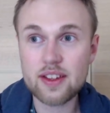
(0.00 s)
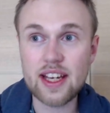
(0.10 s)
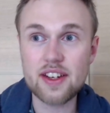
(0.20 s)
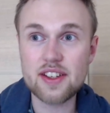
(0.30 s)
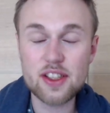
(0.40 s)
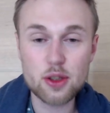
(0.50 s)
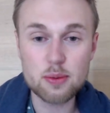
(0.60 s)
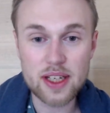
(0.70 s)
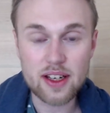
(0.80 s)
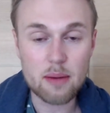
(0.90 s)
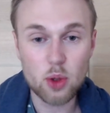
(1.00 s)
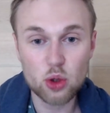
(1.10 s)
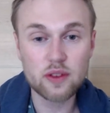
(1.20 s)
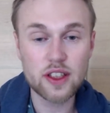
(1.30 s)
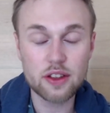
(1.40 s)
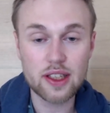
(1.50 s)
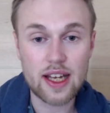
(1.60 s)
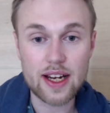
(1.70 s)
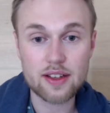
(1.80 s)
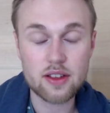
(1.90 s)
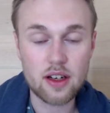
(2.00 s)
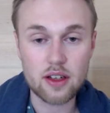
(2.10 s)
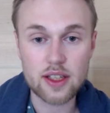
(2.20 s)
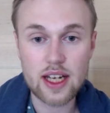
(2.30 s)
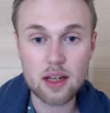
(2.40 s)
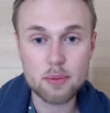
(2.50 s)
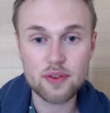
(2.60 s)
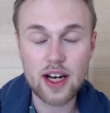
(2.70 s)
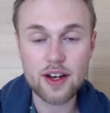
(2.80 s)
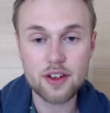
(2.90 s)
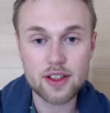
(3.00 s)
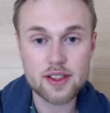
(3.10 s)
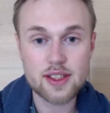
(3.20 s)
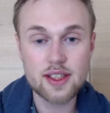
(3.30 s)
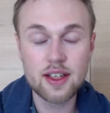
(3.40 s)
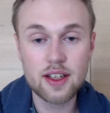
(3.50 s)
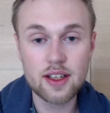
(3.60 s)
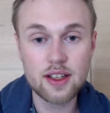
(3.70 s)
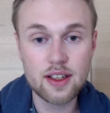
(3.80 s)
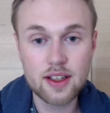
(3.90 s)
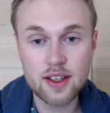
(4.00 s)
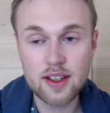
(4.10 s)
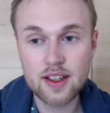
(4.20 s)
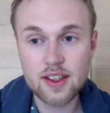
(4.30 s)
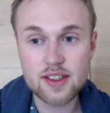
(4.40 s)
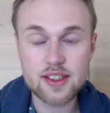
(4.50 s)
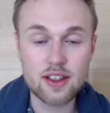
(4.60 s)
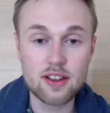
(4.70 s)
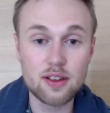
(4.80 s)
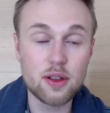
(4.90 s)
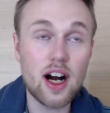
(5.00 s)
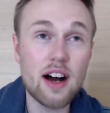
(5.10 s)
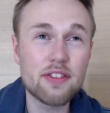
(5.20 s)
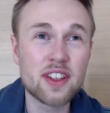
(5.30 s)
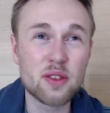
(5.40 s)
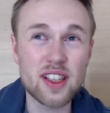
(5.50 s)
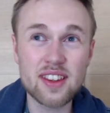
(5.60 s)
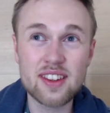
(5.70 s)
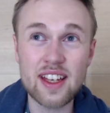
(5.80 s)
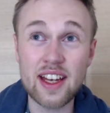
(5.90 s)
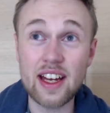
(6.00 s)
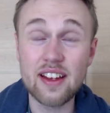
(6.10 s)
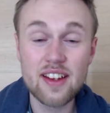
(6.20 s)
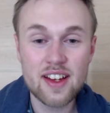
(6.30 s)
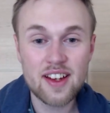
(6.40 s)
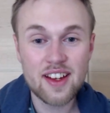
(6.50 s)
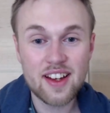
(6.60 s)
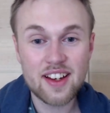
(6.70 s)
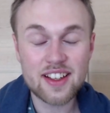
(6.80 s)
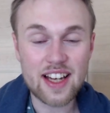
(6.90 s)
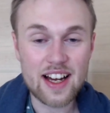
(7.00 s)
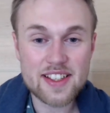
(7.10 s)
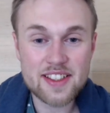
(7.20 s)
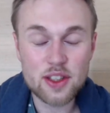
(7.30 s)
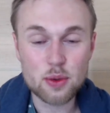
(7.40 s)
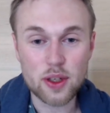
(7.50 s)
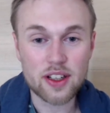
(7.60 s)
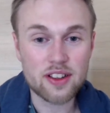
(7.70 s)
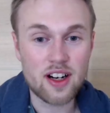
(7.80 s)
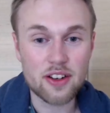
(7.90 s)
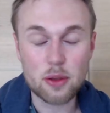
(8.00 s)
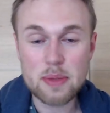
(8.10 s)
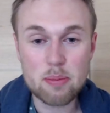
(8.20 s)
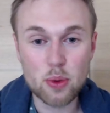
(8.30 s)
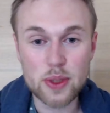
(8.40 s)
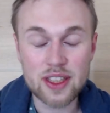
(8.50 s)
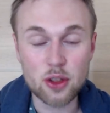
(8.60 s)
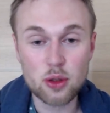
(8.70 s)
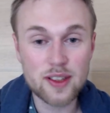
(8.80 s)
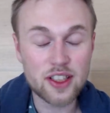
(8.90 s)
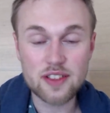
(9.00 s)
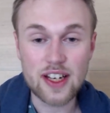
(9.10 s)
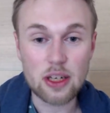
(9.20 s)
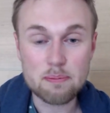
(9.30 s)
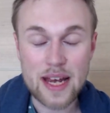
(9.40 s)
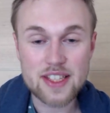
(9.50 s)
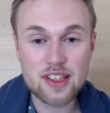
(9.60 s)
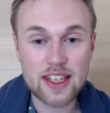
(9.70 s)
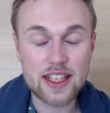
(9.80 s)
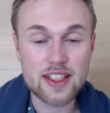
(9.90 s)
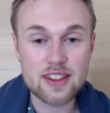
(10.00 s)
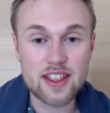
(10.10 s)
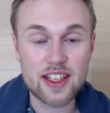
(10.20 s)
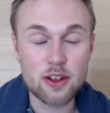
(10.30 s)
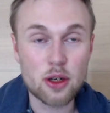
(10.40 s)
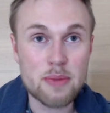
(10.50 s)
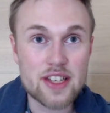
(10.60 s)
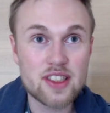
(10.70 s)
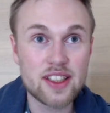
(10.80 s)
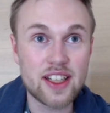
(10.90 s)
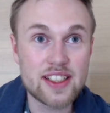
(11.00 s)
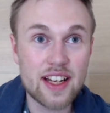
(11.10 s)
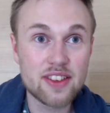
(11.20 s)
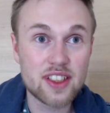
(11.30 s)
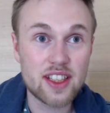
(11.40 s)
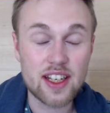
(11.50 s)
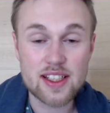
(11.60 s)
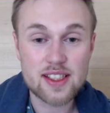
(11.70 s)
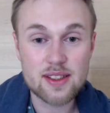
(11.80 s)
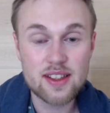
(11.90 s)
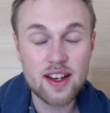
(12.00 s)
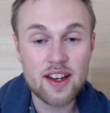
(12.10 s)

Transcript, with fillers: tendency to become overly reliant on the help of others so often what the guys need to work on or people with an overly developed masculinity or masculine identity is